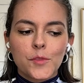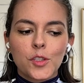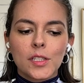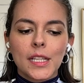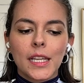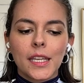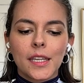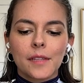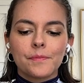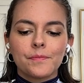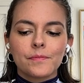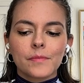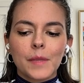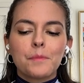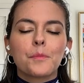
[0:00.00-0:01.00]
just like
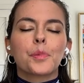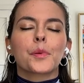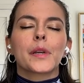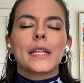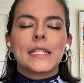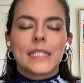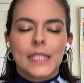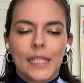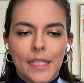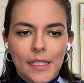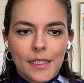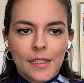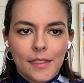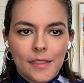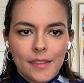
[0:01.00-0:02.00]

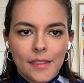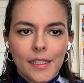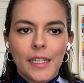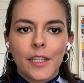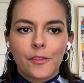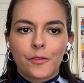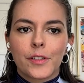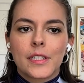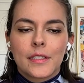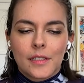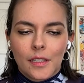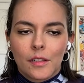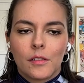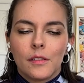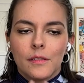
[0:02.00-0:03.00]
embracing every
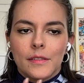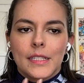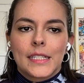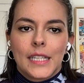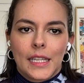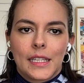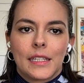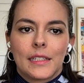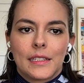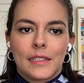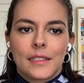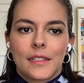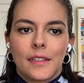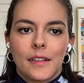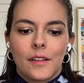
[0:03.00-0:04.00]
single
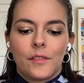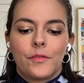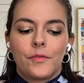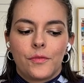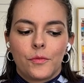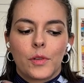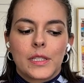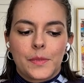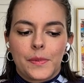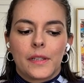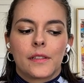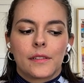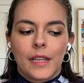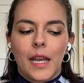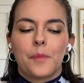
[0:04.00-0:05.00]
second of what's
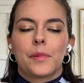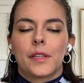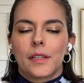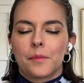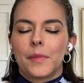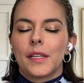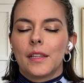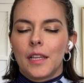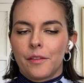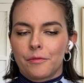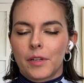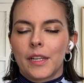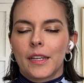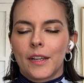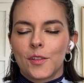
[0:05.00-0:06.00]
been happening in my life
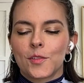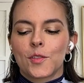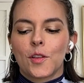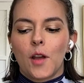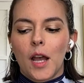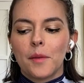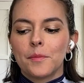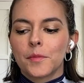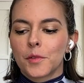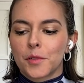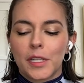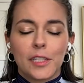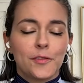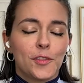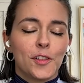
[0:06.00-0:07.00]
right now. So I'm
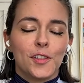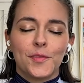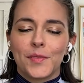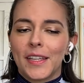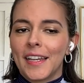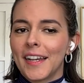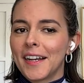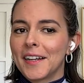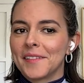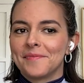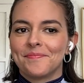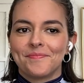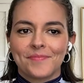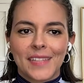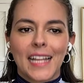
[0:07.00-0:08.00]
grateful. Yeah.
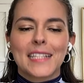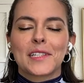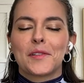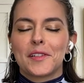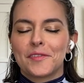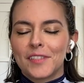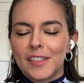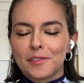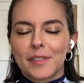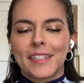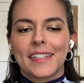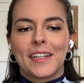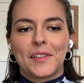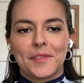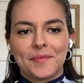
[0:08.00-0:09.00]
That's how I feel
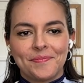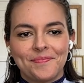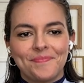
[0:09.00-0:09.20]
right now.